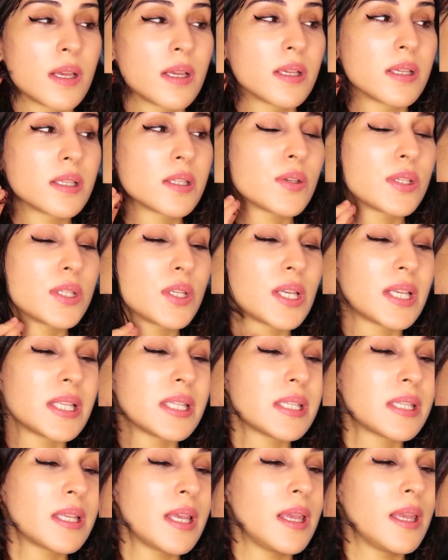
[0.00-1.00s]
So as you can
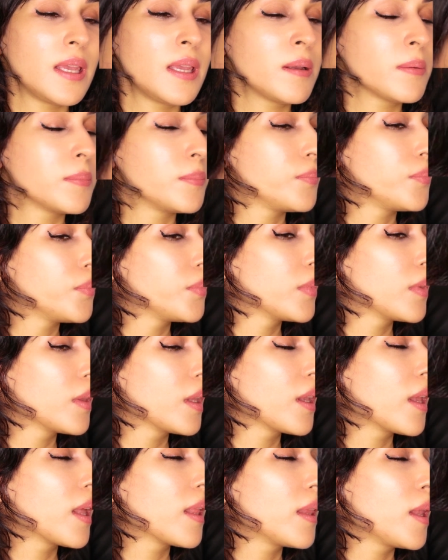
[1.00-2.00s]
see,
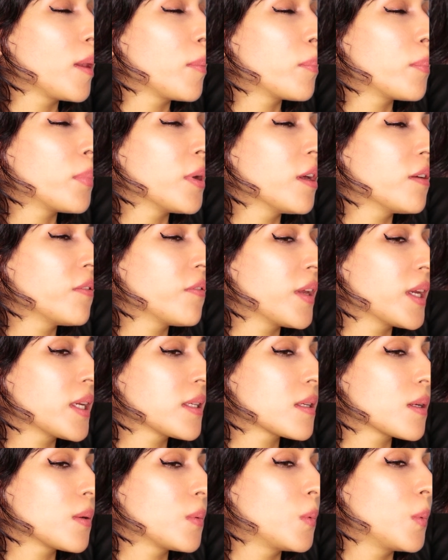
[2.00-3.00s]
you get the
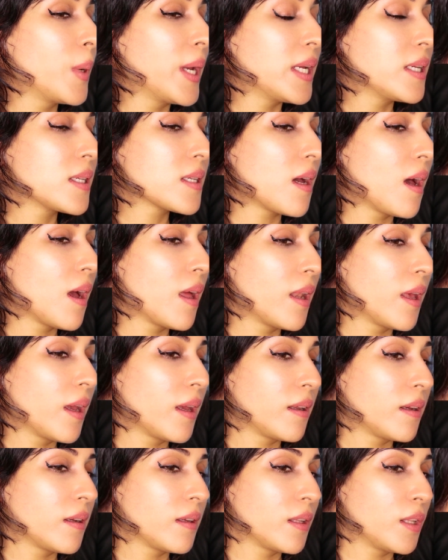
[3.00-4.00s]
perfect winged
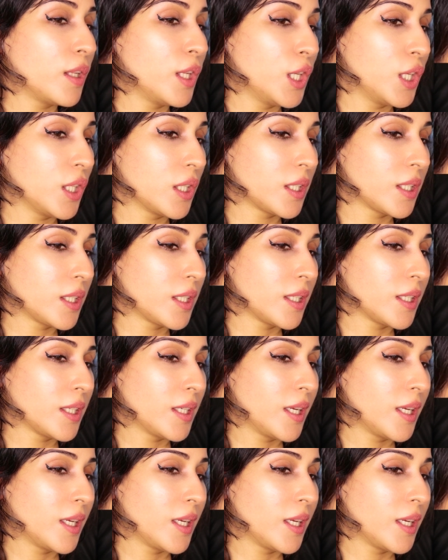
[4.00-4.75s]
eyeliner look.